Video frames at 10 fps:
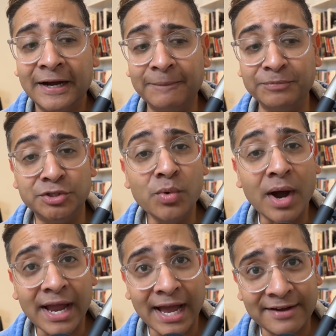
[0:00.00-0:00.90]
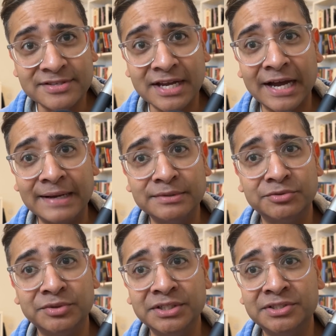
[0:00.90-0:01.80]
Do I have time to
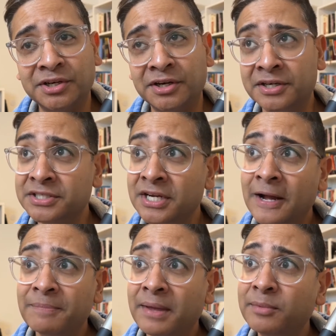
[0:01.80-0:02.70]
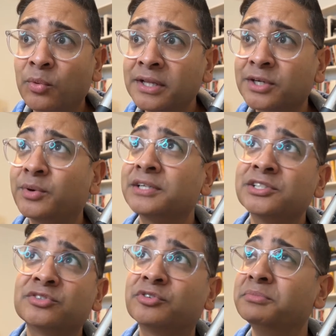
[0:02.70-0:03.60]
recharge? I mean, one of the questions
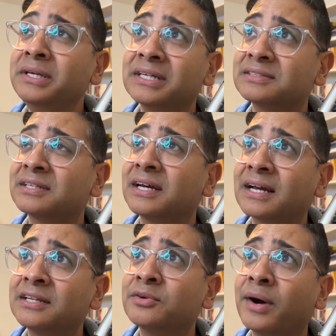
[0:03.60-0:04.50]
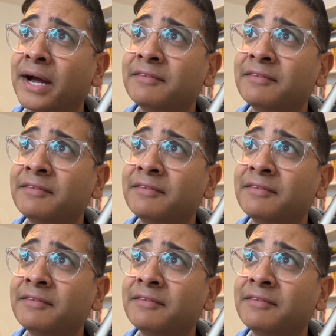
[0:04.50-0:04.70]
for me is like, do I have a